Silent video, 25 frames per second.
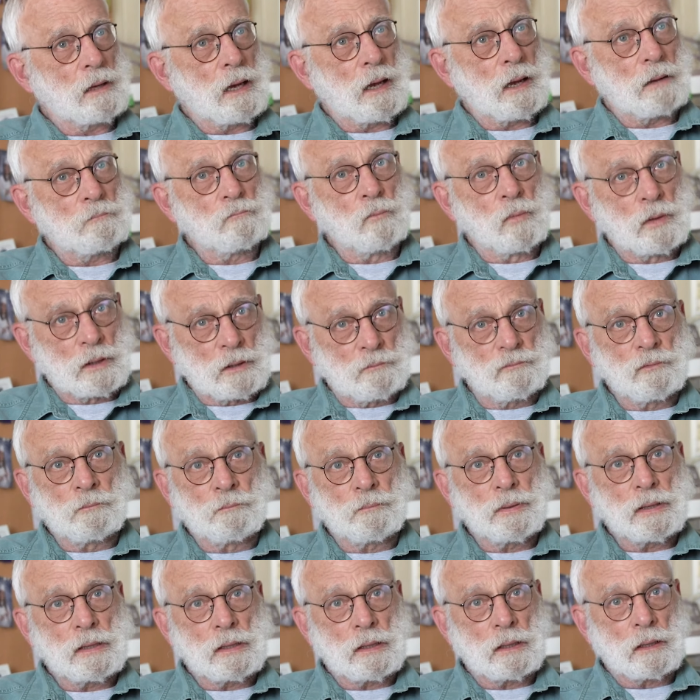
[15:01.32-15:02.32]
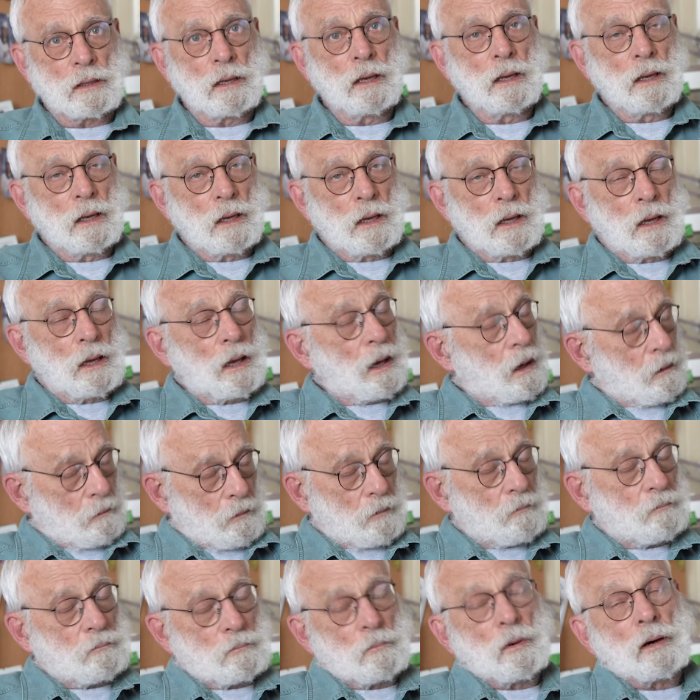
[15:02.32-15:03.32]
uh, one of them being,
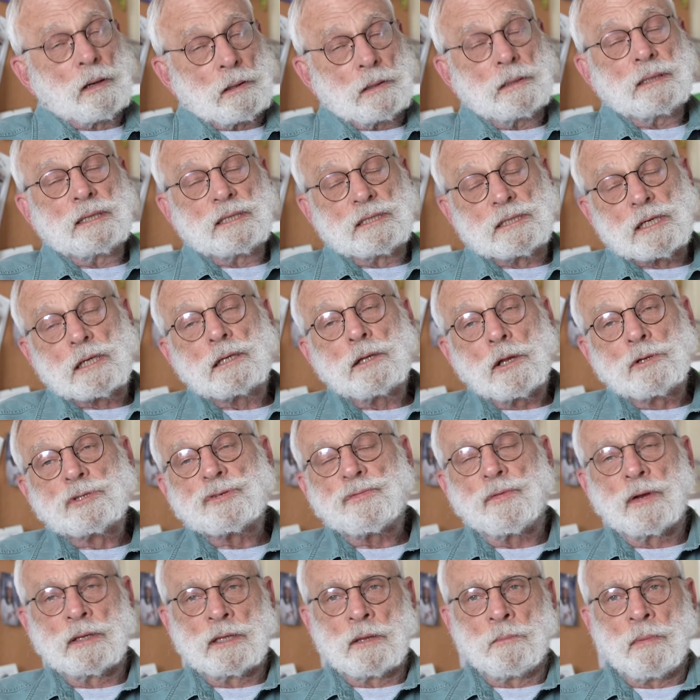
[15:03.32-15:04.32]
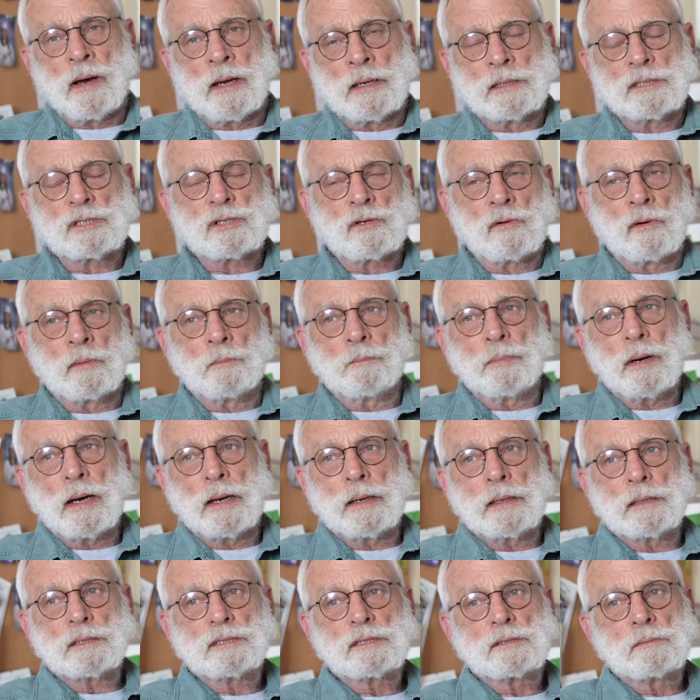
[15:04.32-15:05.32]
uh, he's a close friend of mine, so I'm
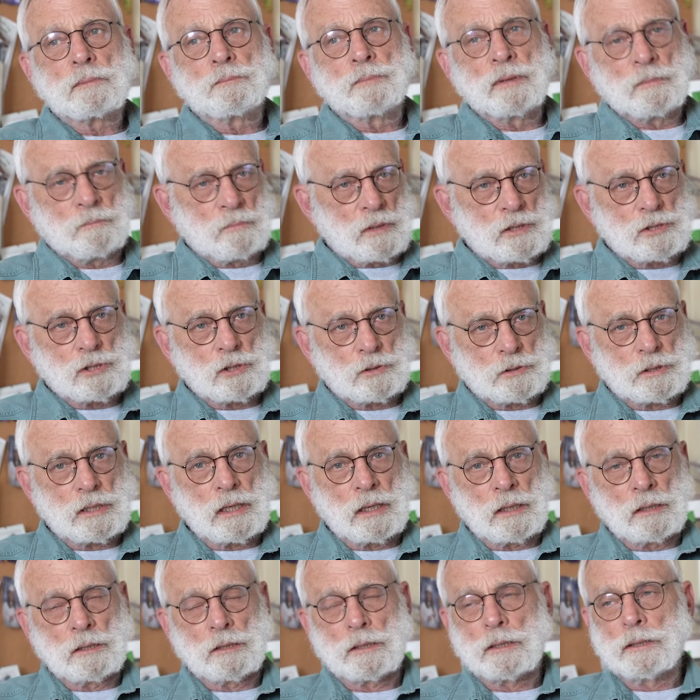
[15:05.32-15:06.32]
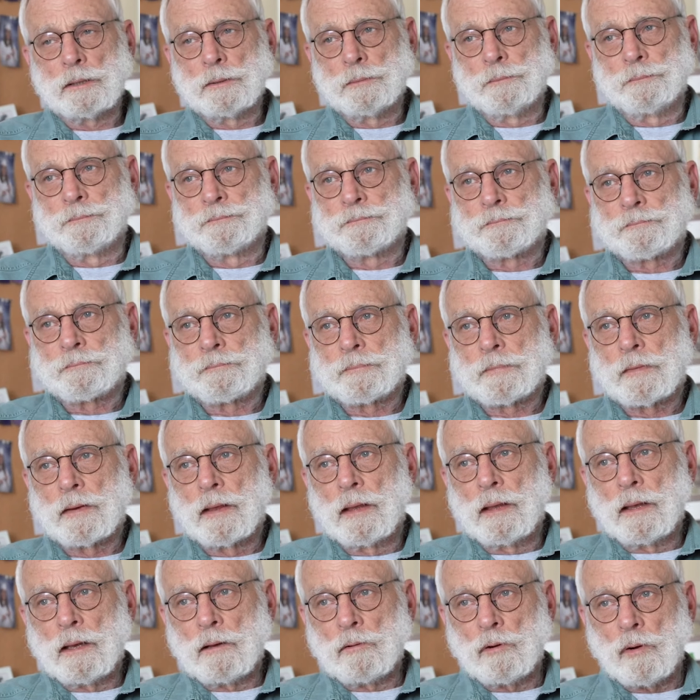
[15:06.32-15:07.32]
biased, but Mitchell Taylor,
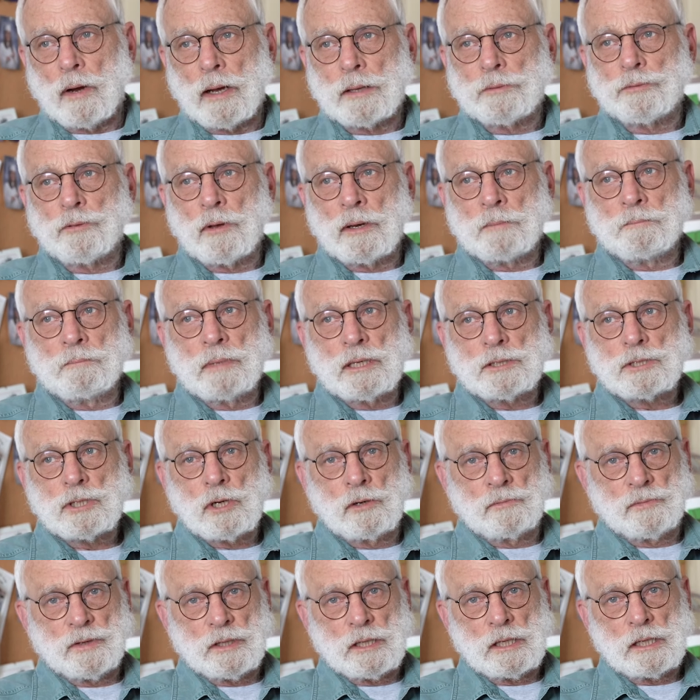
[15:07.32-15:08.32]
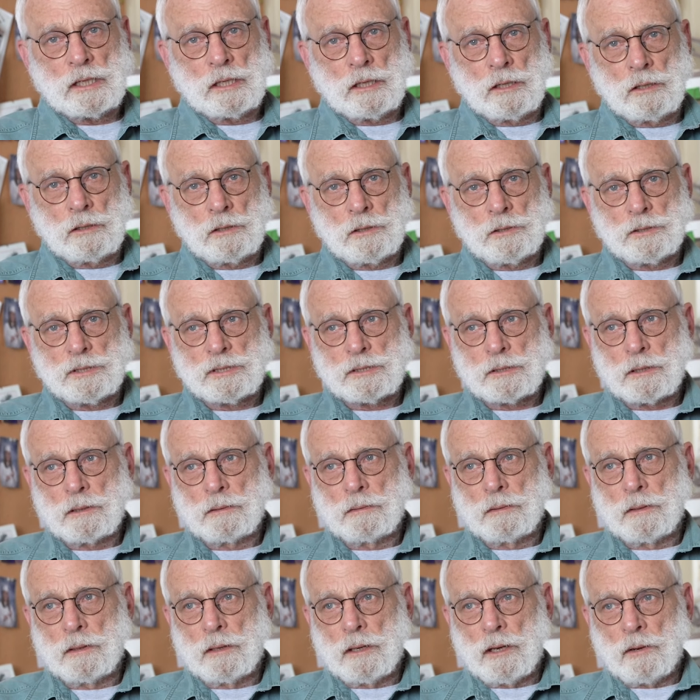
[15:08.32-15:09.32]
who I thought Mitch over the years
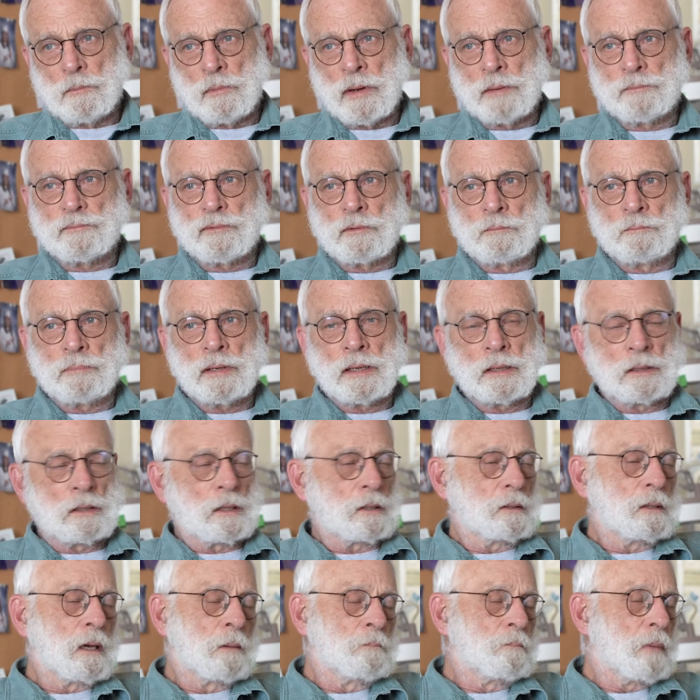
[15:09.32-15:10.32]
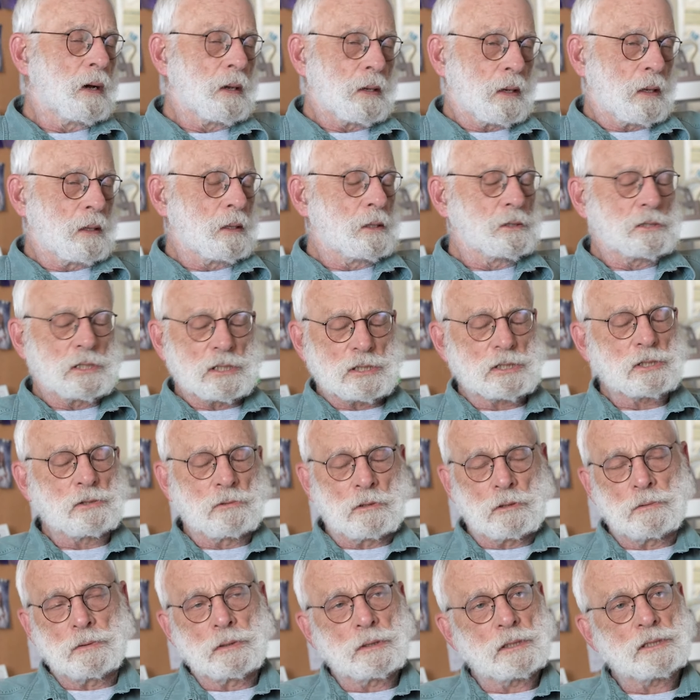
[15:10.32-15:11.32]
went from being a dumb biologist to
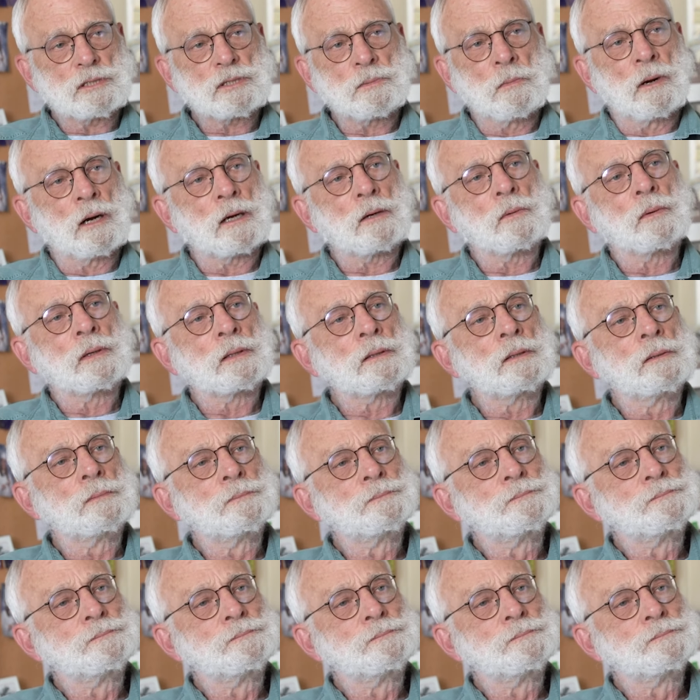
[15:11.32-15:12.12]
a really smart one.